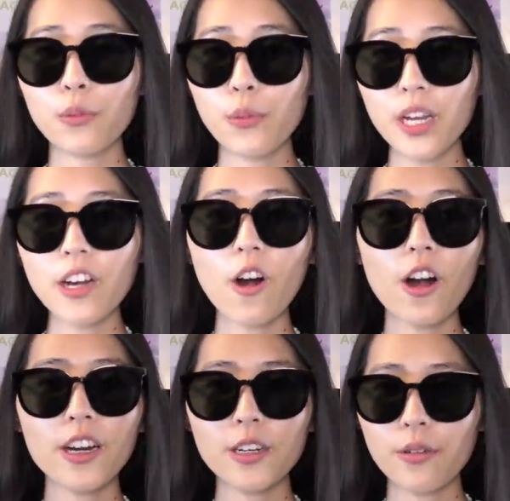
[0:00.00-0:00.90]
we
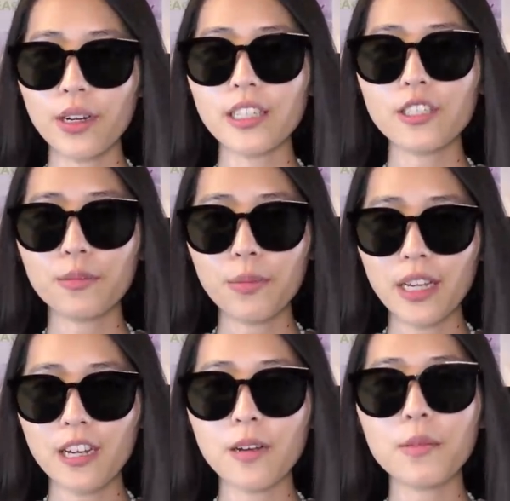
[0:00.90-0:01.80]
are going to
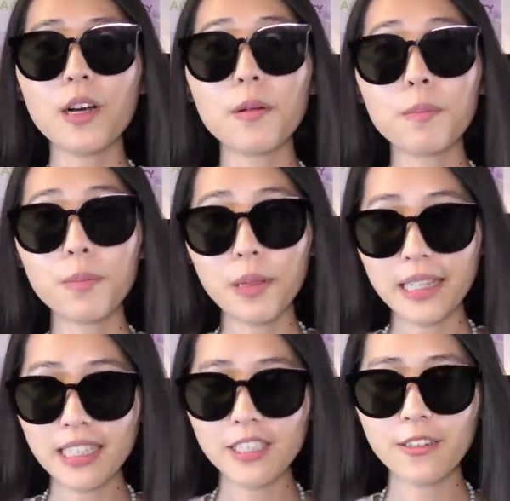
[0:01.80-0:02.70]
become a
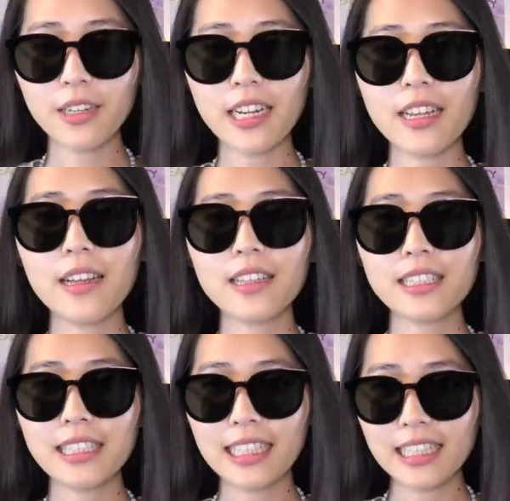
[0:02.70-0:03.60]
planetary
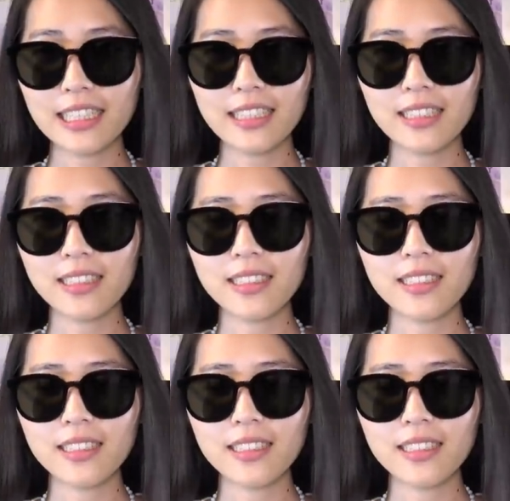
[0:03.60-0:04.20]
citizen.